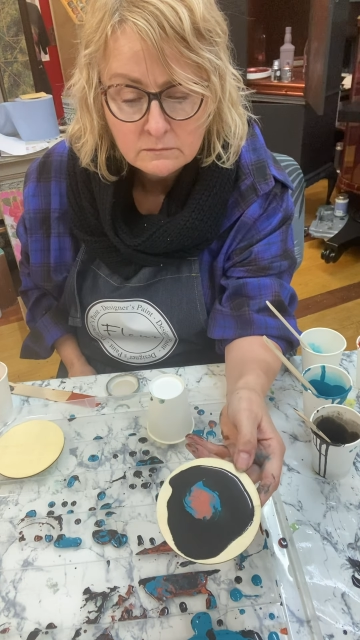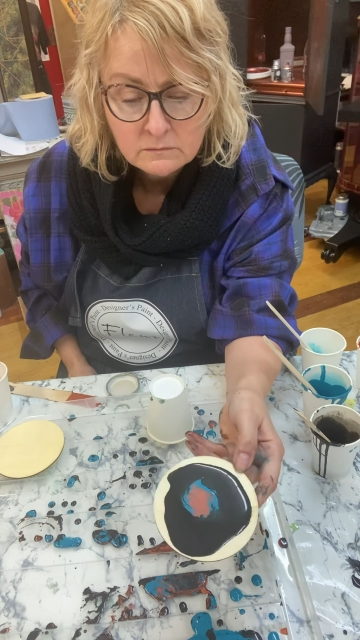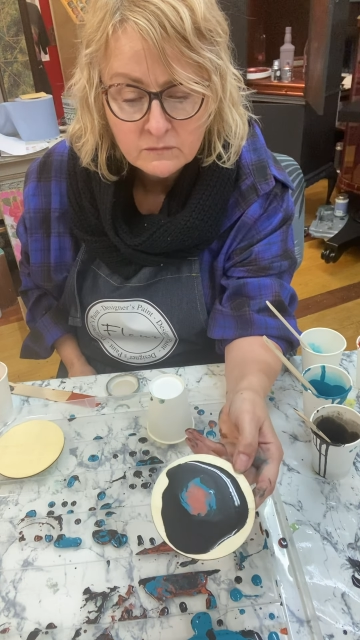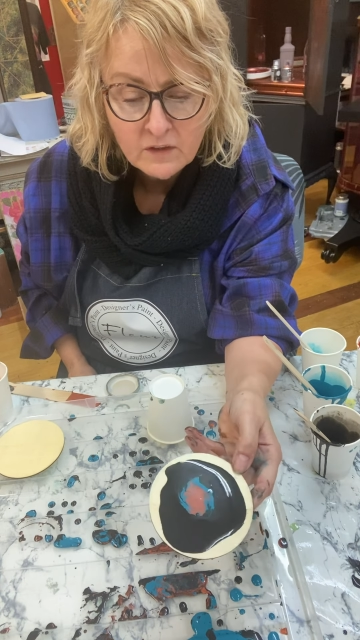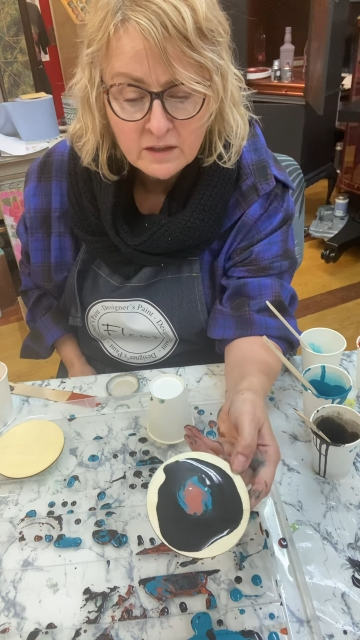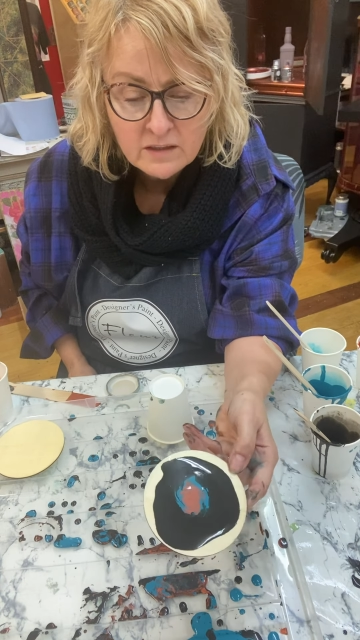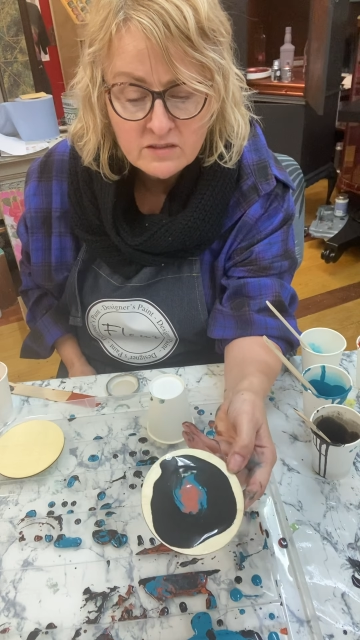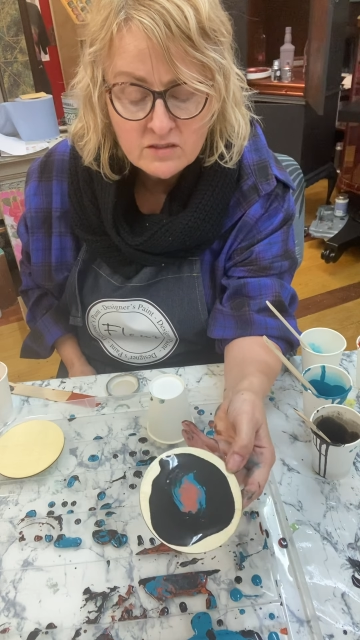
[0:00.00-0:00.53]

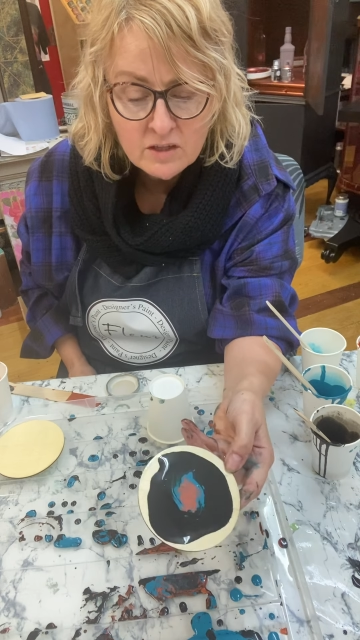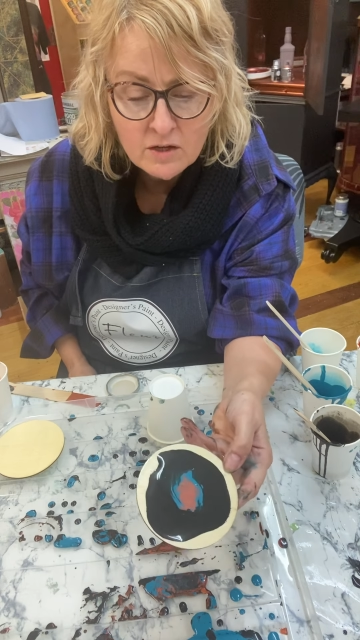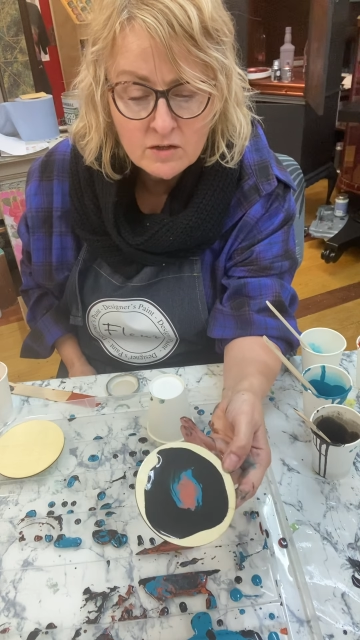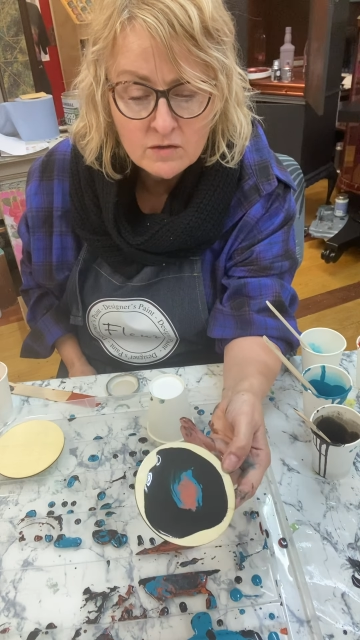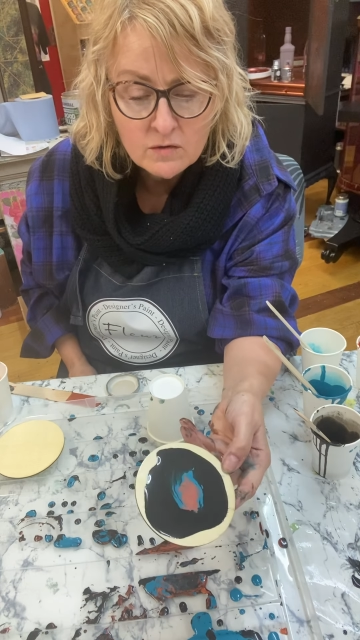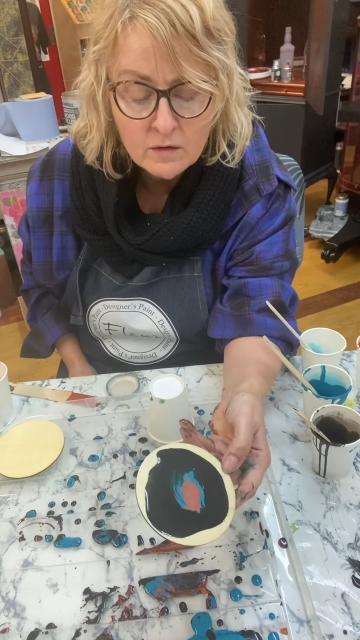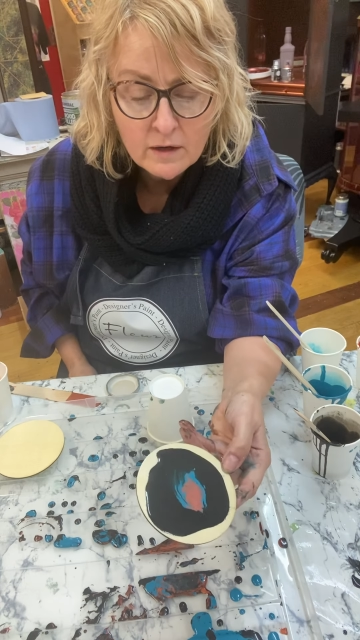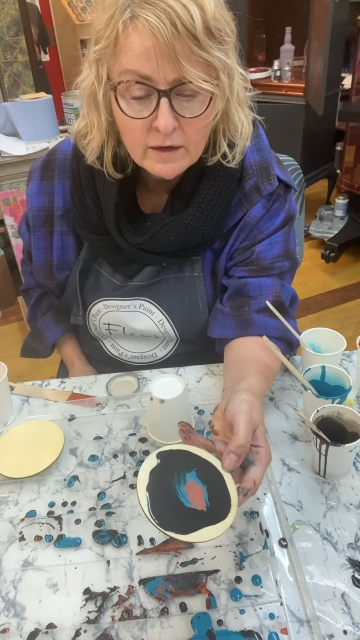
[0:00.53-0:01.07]
And there's
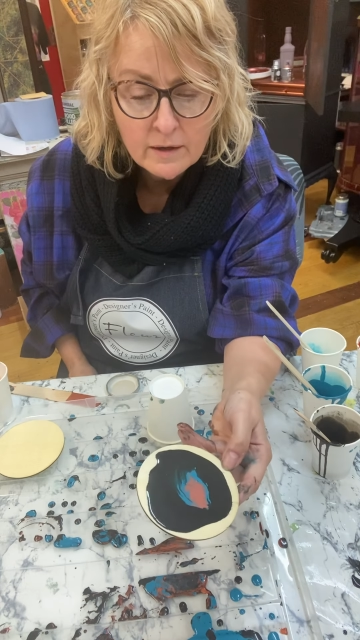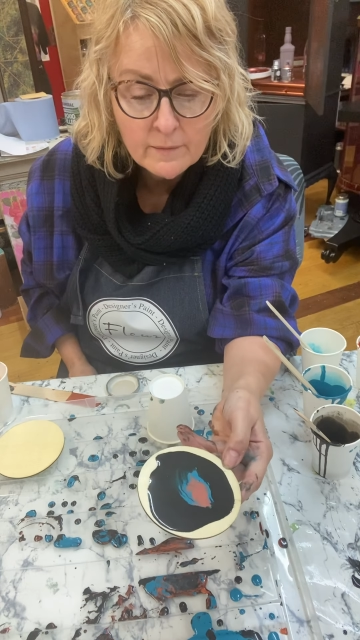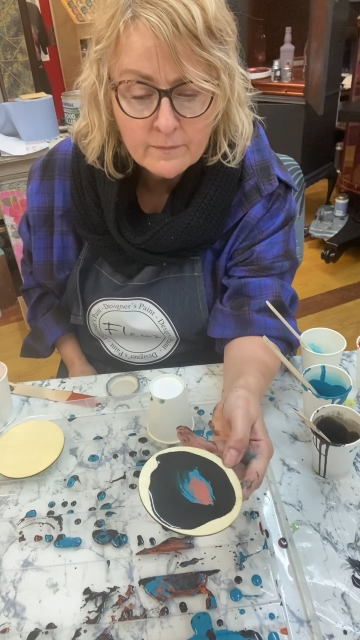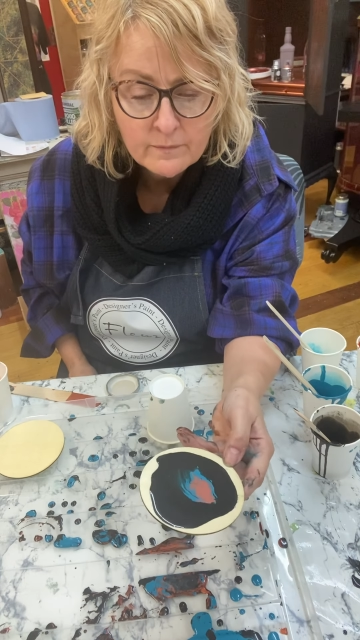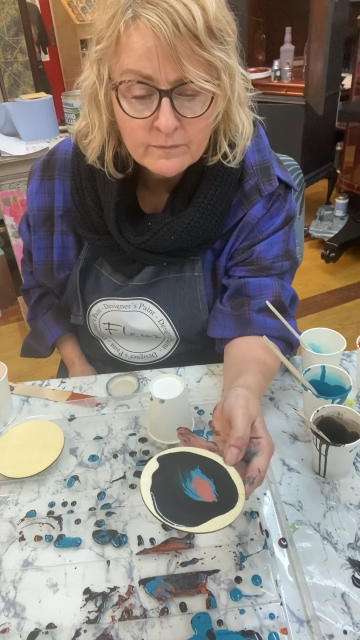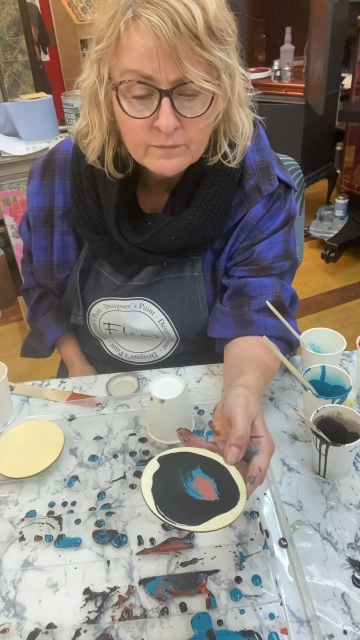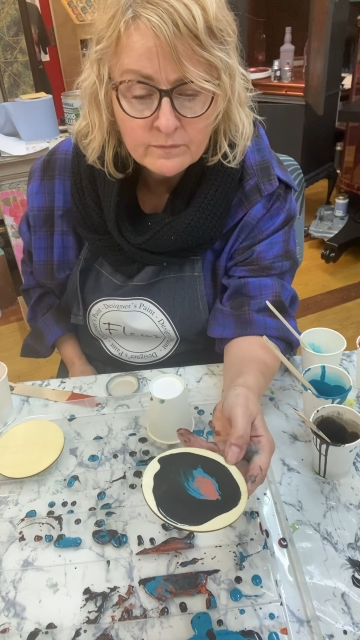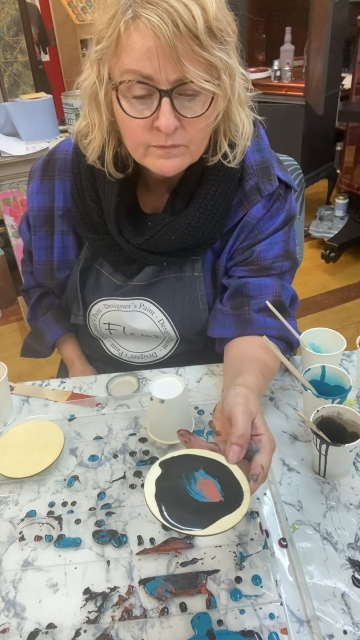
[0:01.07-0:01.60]
no
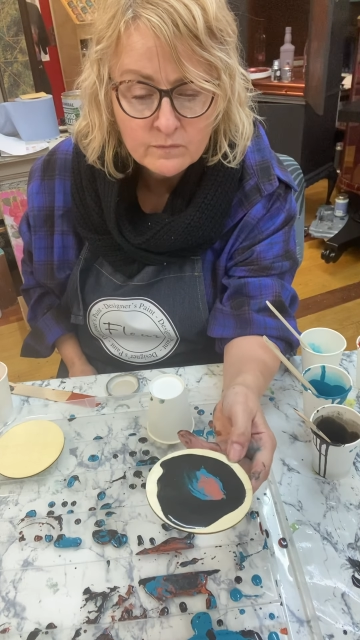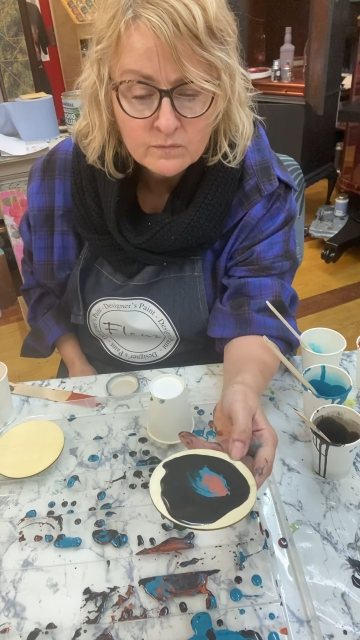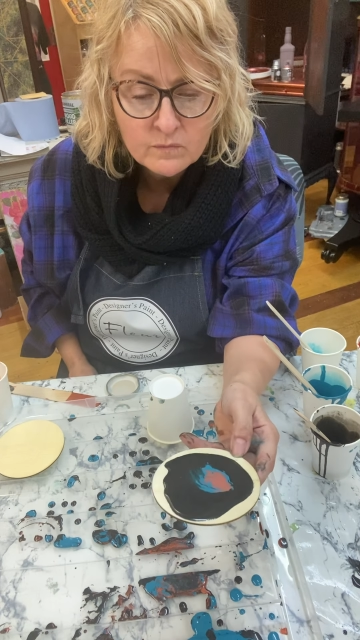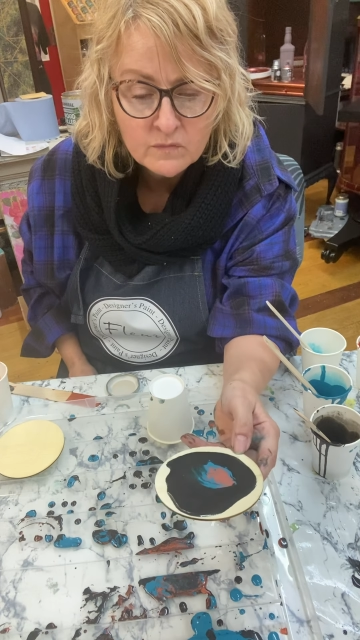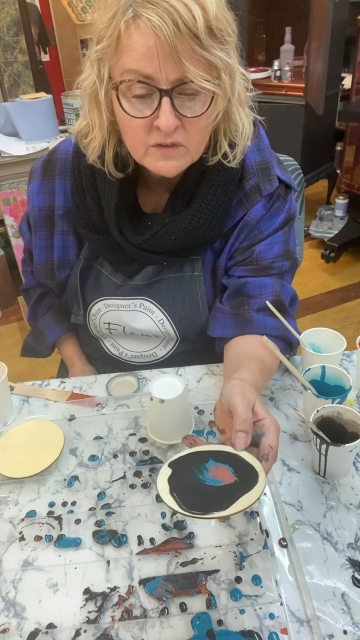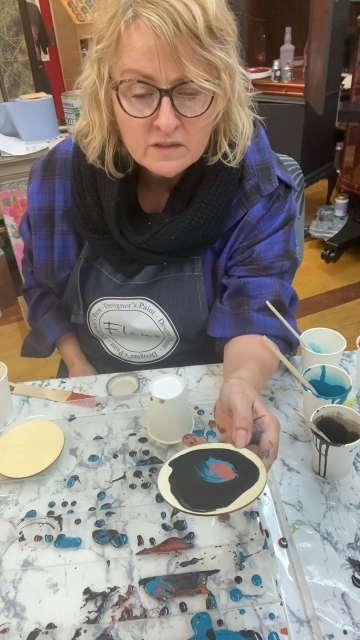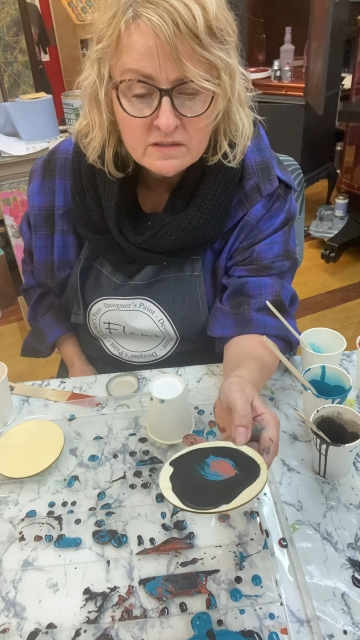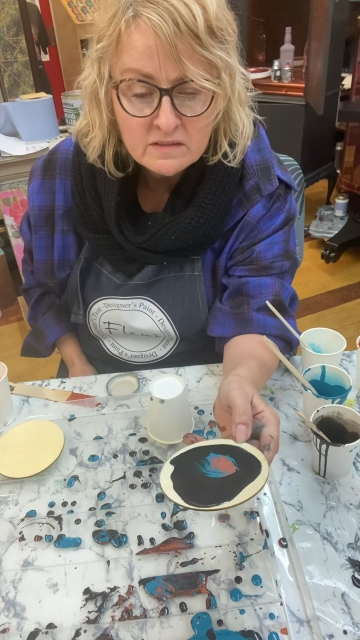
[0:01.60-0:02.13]

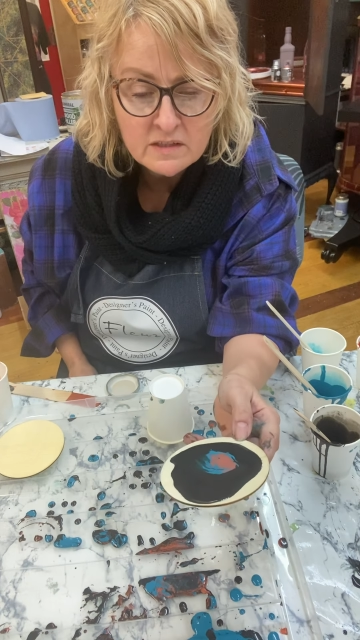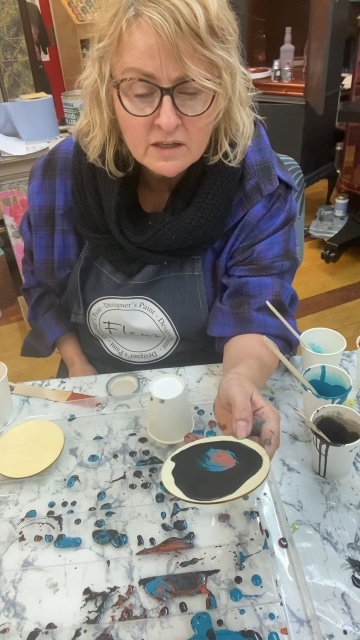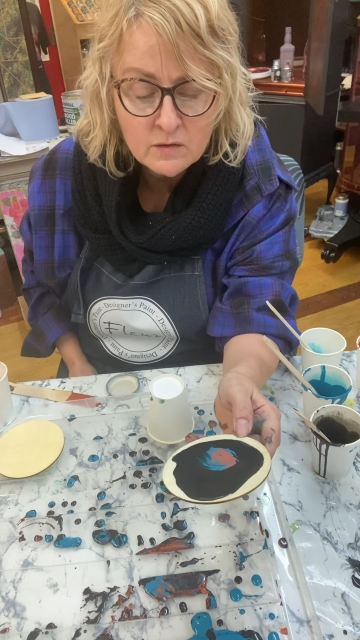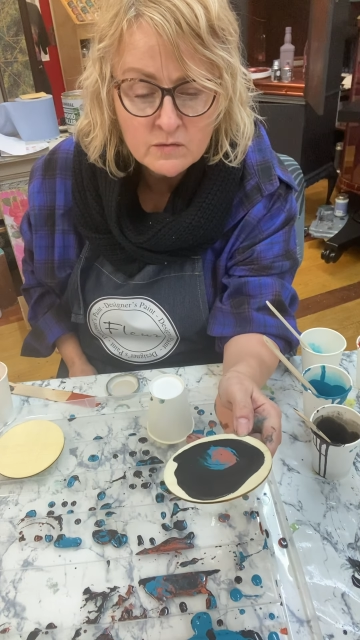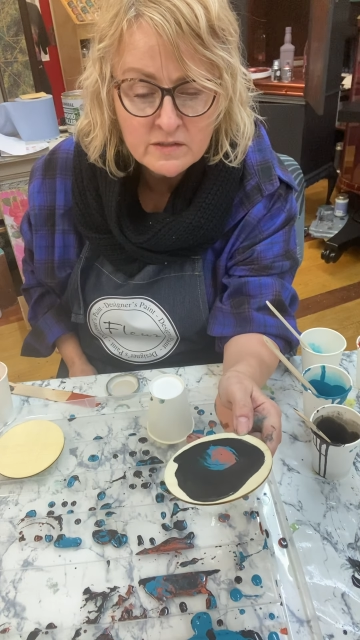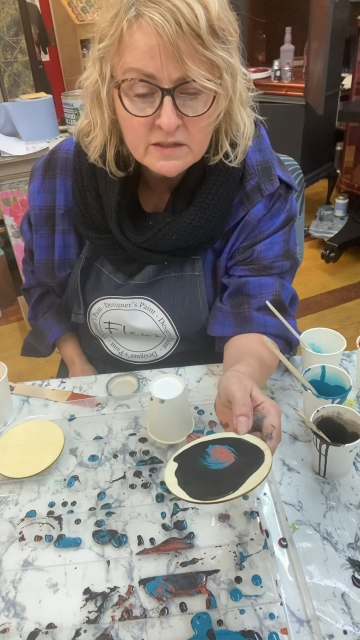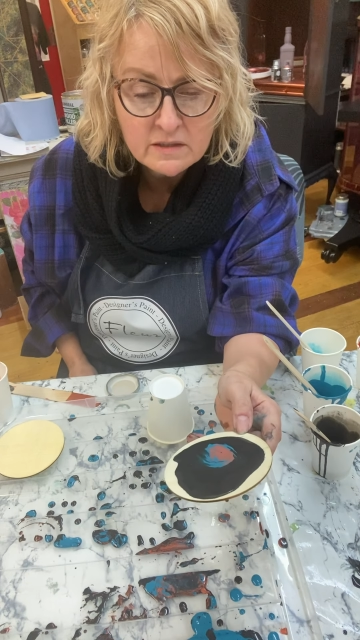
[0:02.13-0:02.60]
cells in